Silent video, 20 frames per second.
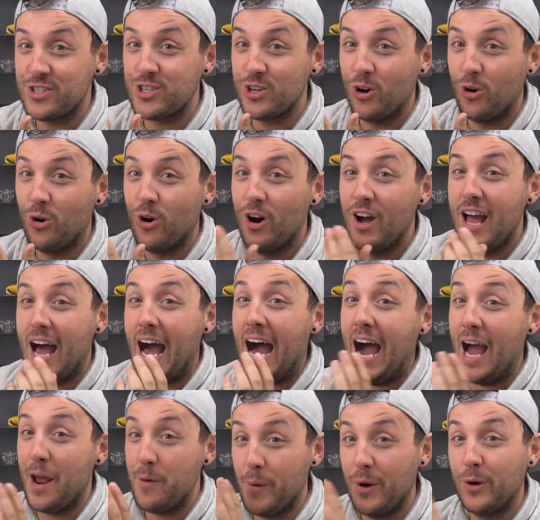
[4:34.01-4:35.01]
So
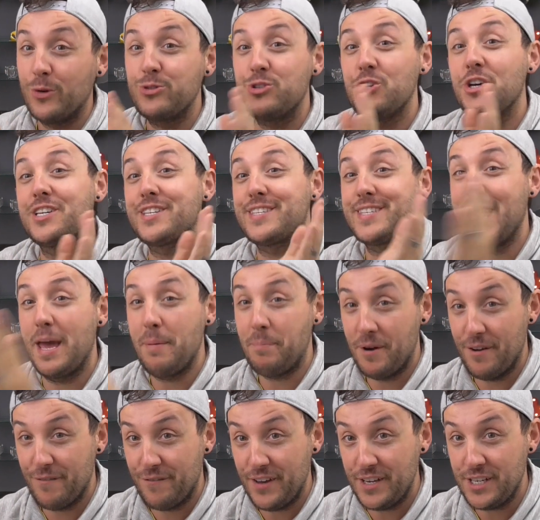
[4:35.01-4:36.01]
I will do a
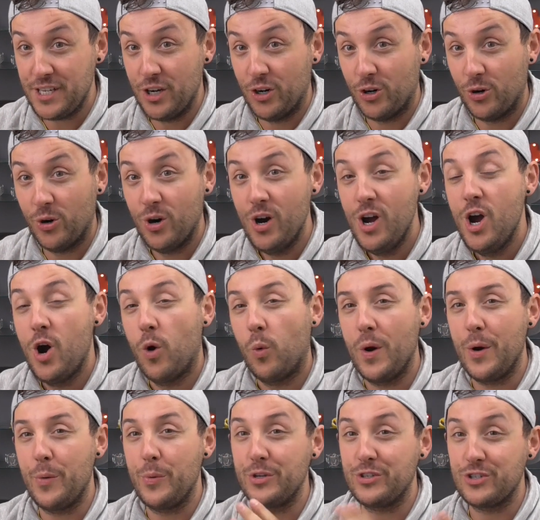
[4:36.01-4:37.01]
separate video
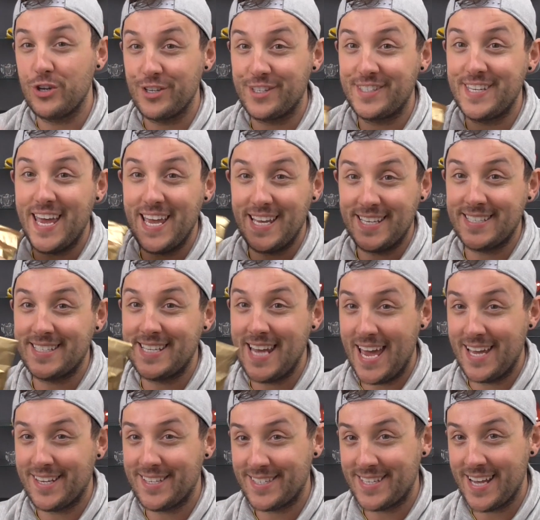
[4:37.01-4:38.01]
where we do taste
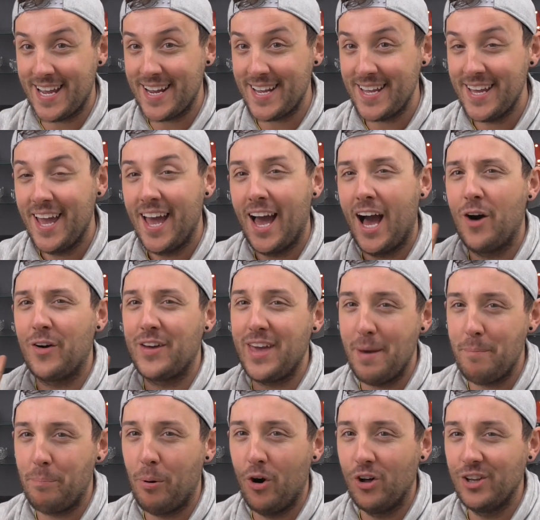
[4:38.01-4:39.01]
testing. I'll
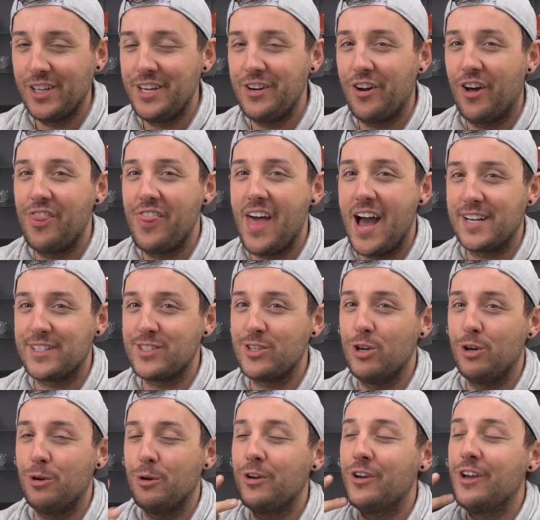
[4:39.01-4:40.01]
get Paul in on that
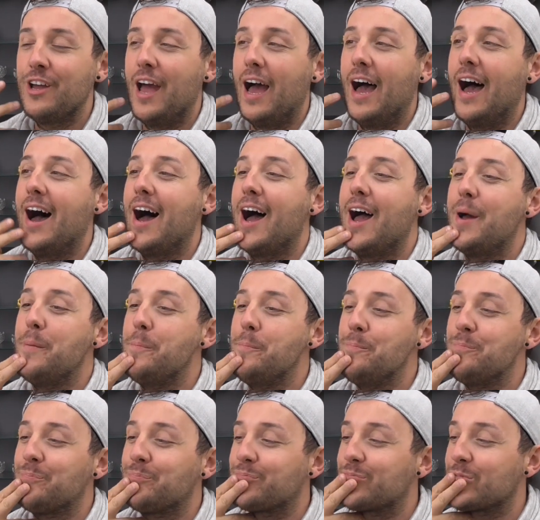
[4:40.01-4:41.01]
too.
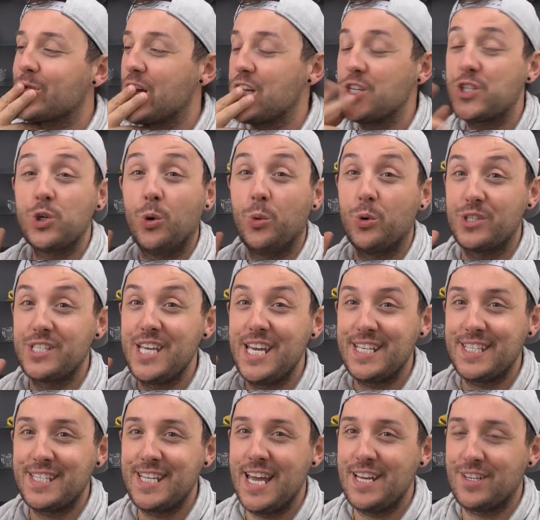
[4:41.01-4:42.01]
So we'll
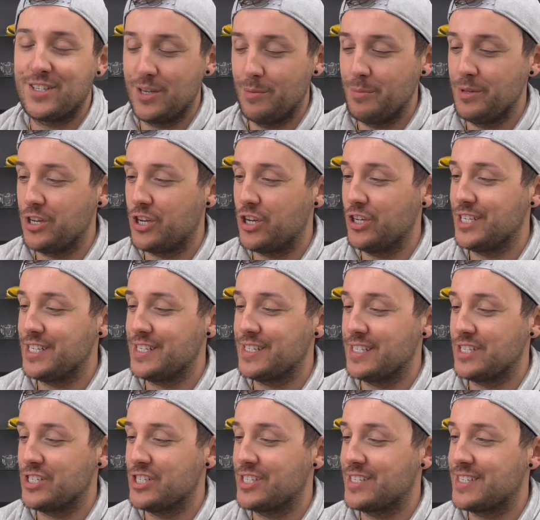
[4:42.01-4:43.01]
taste test some of the
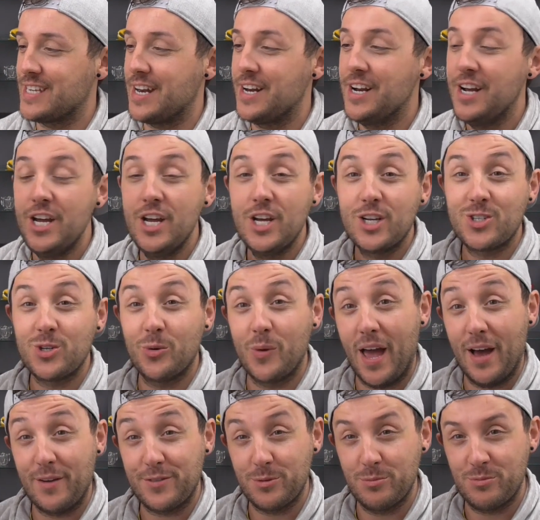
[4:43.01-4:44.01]
goodies that she sent. So
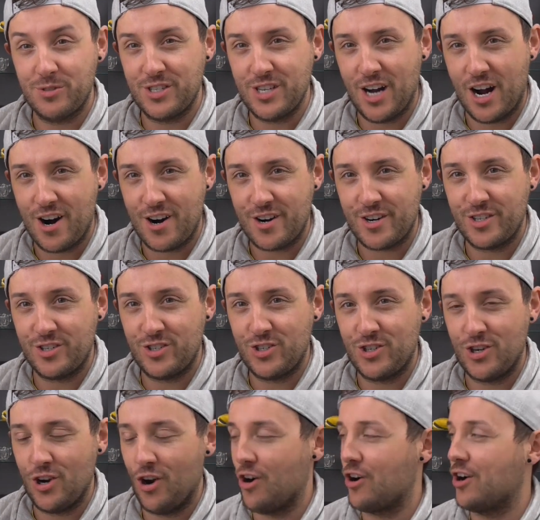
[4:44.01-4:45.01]
we have some dark
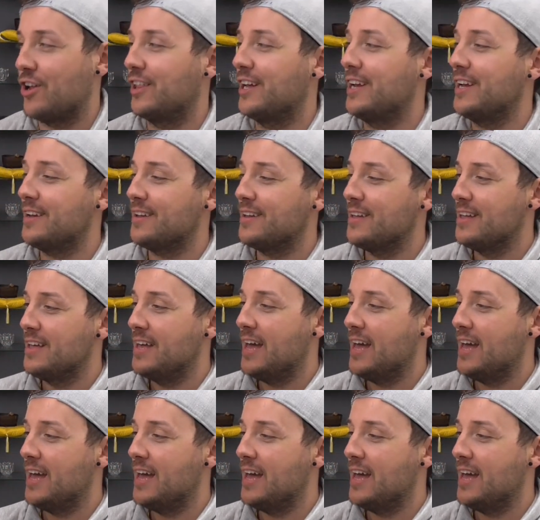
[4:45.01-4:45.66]
chocolate.